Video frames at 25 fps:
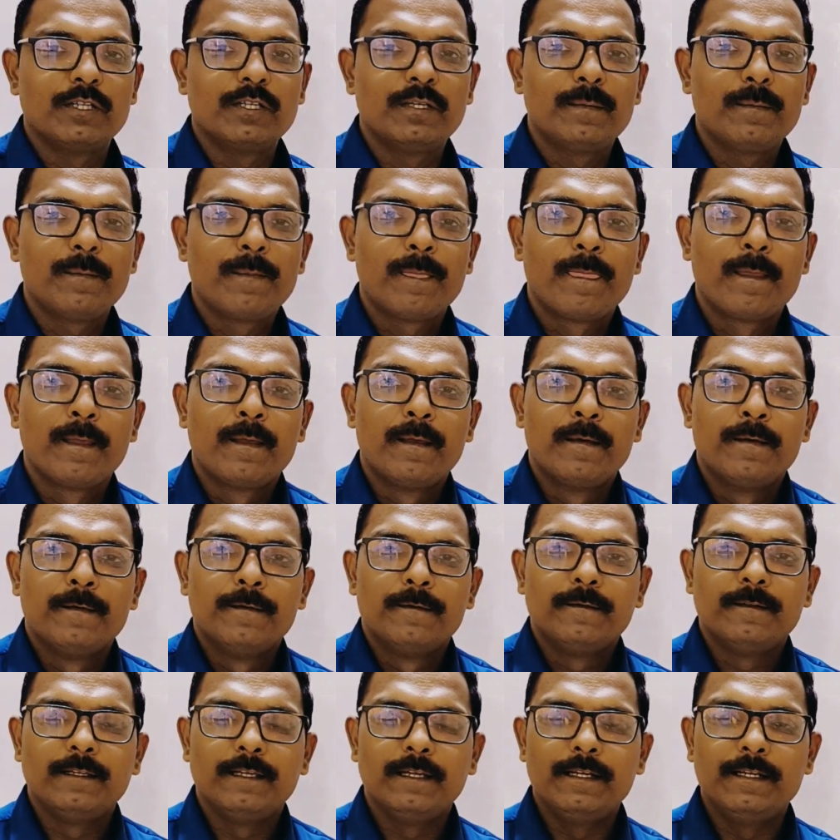the
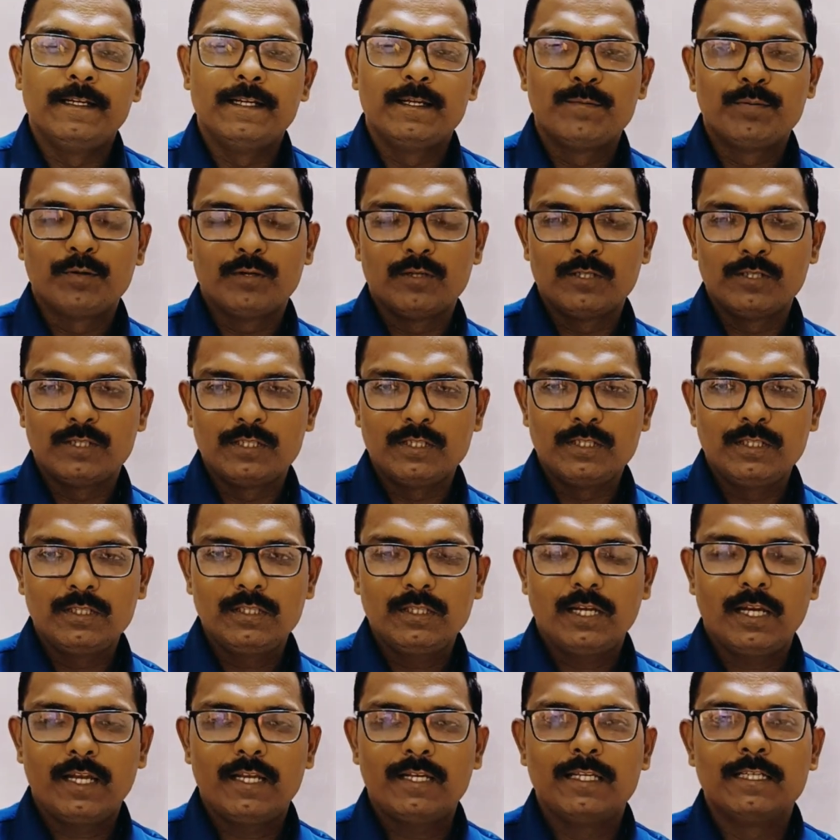Indian polity,
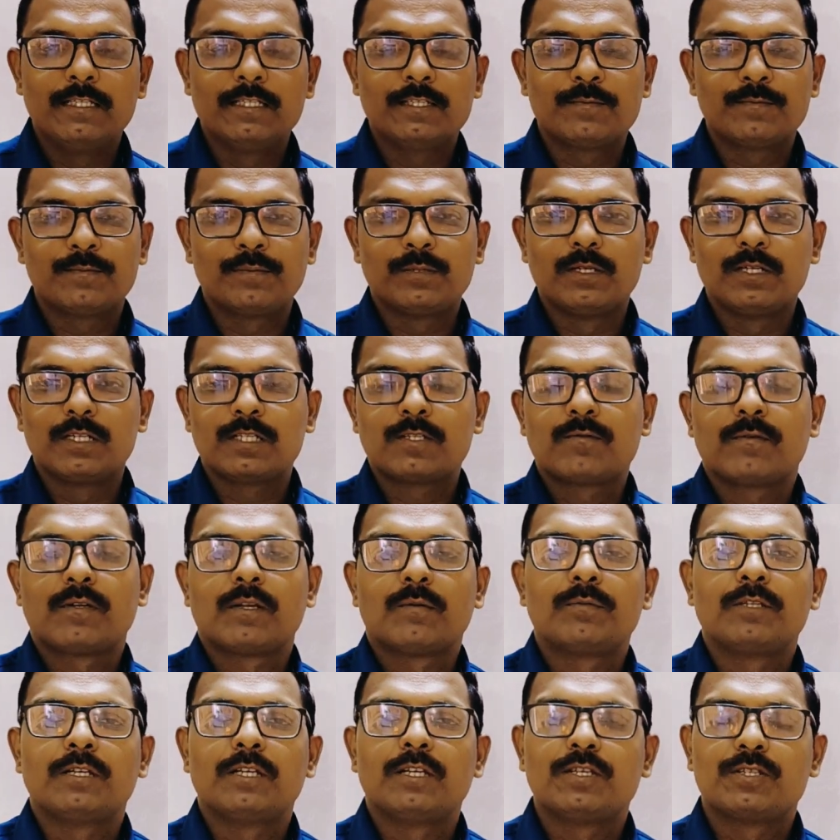and it's first one
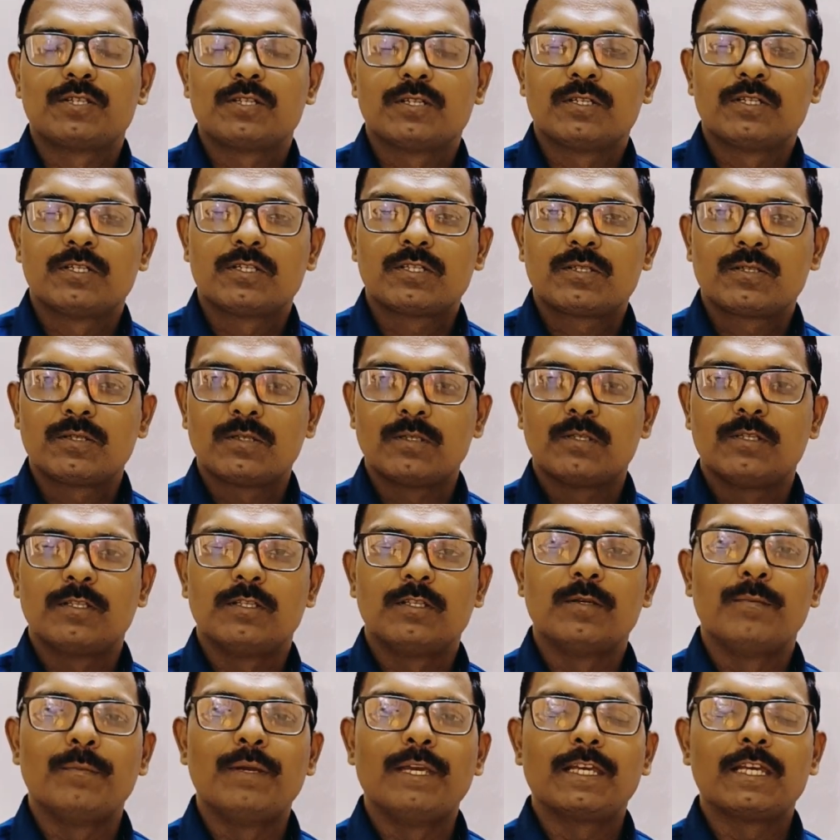of the lectures,
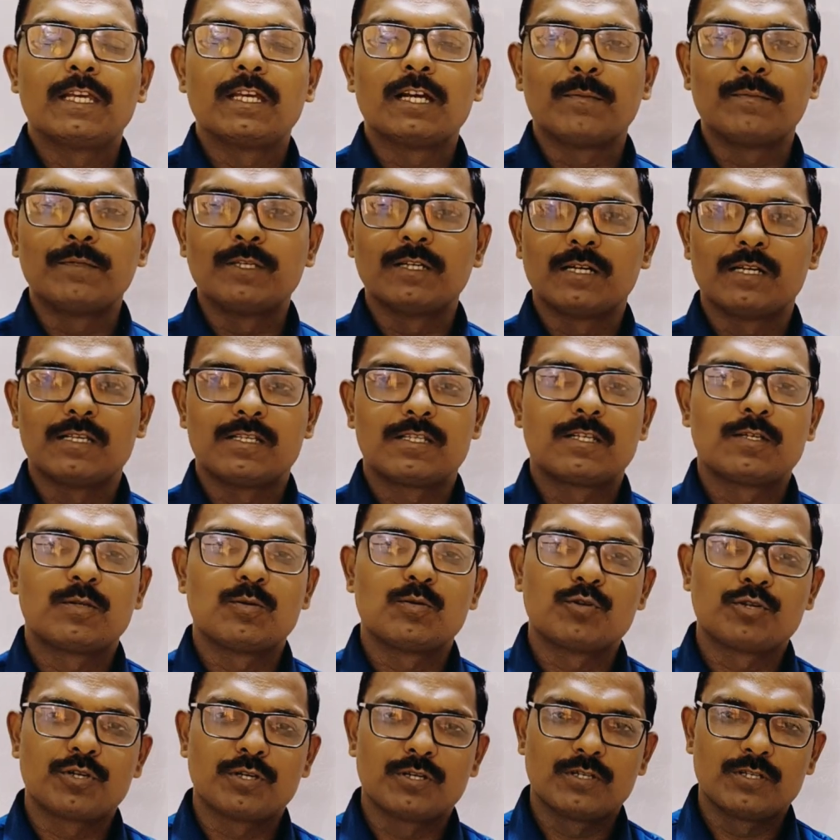the making of the
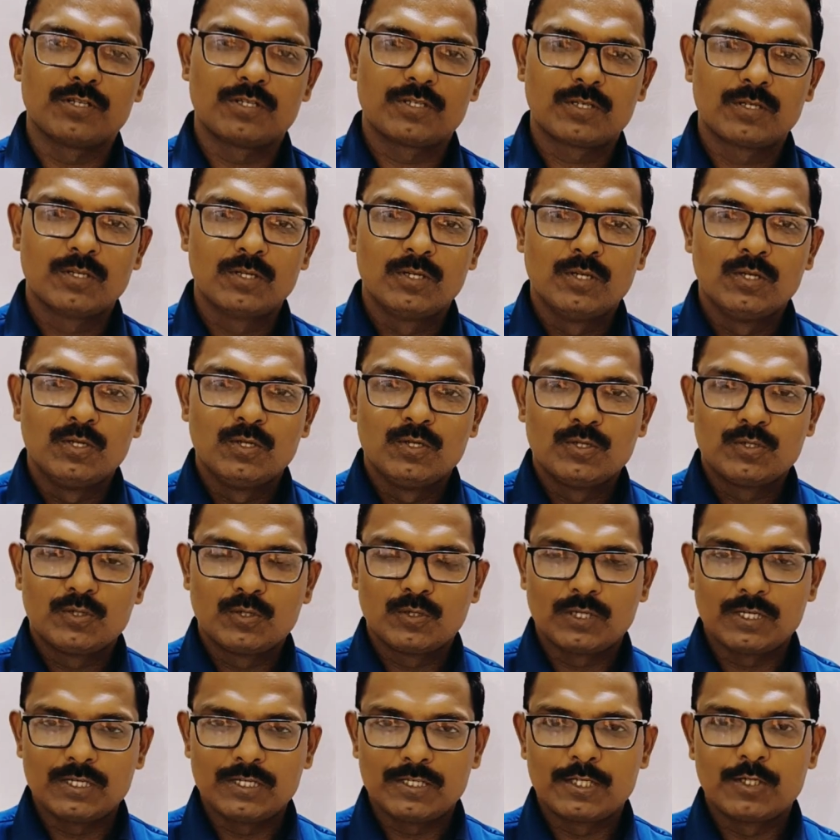constitutions. So
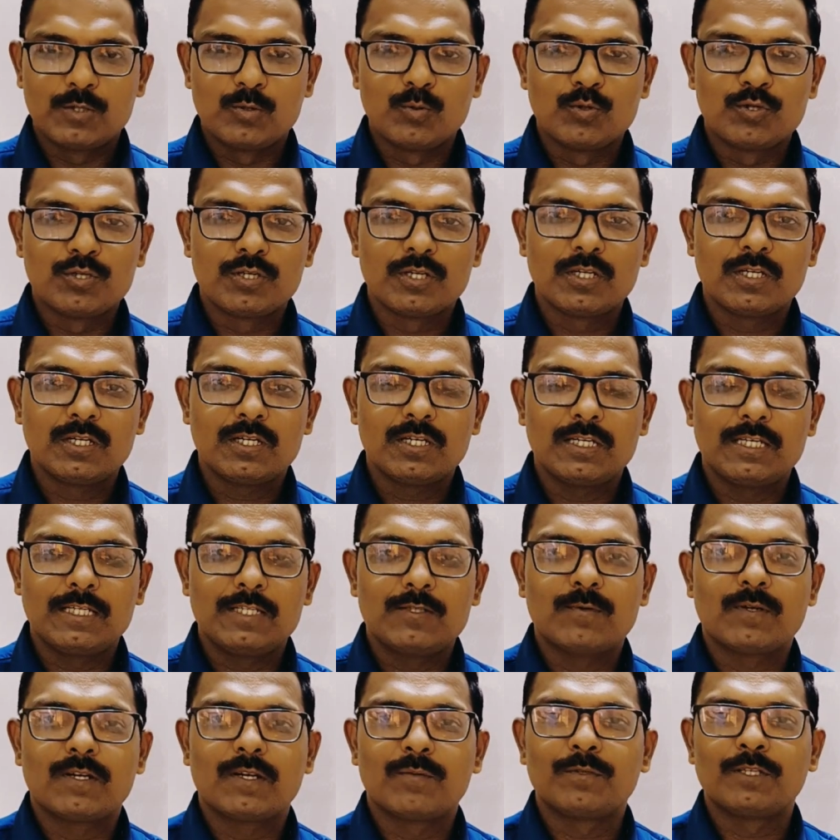constitution
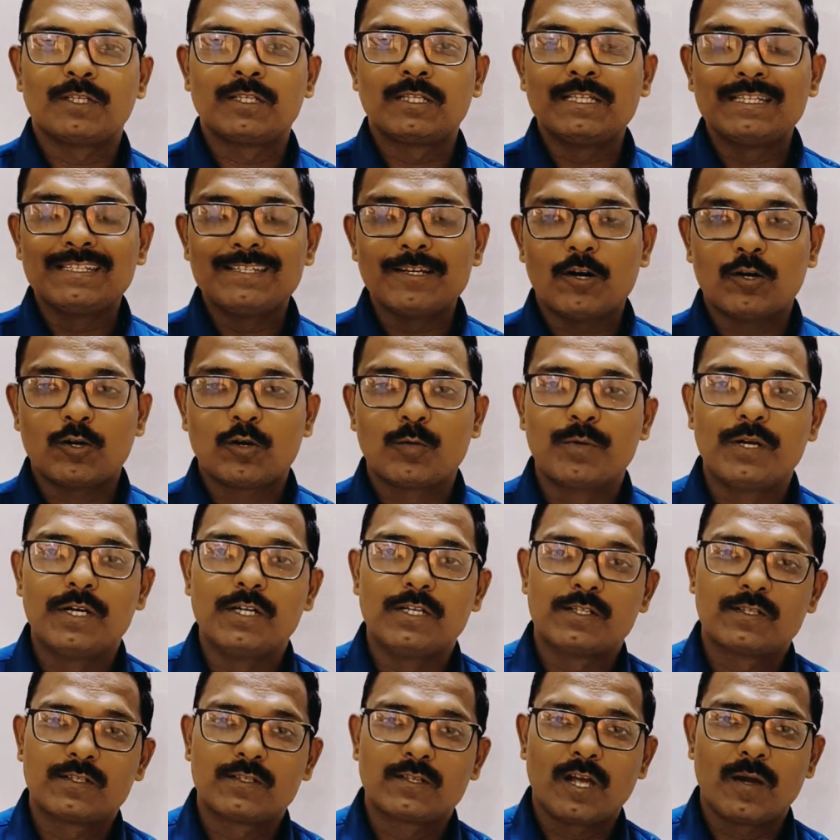is one of the key
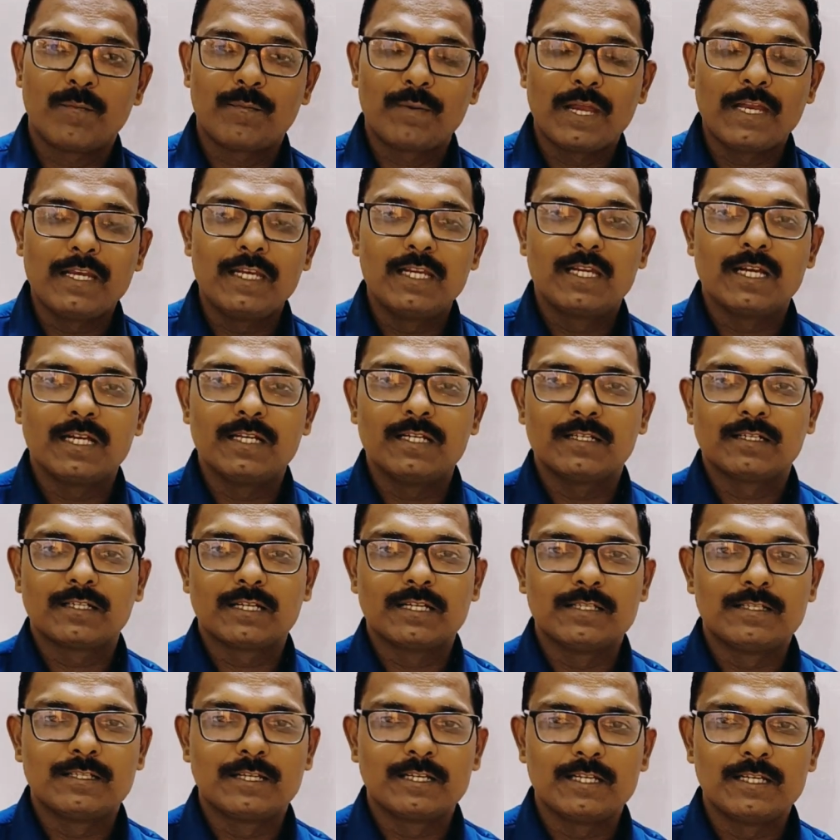documents of any
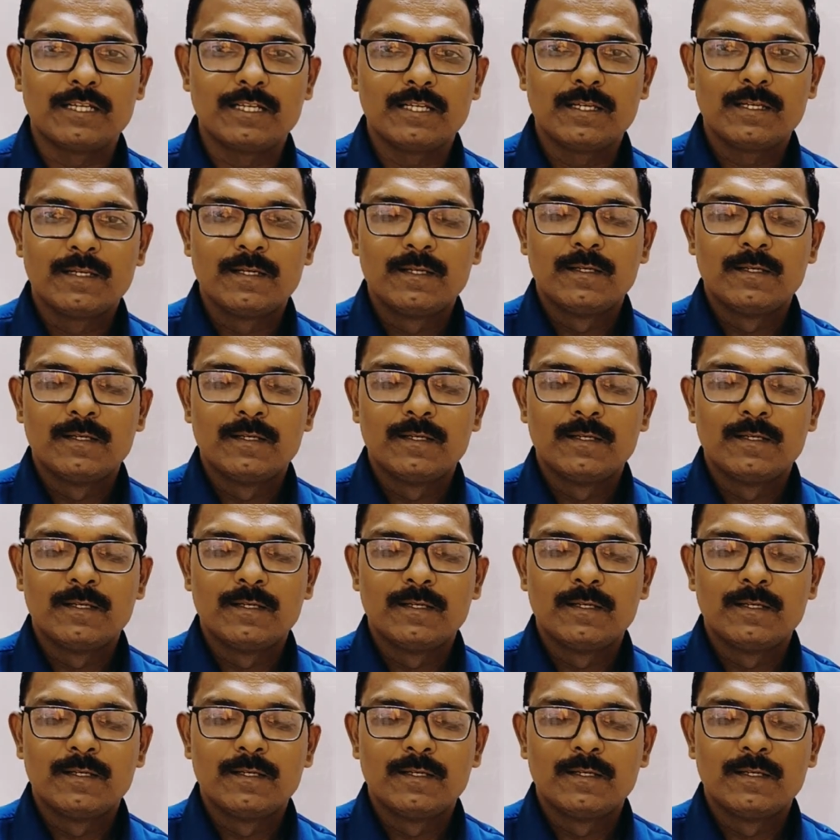country,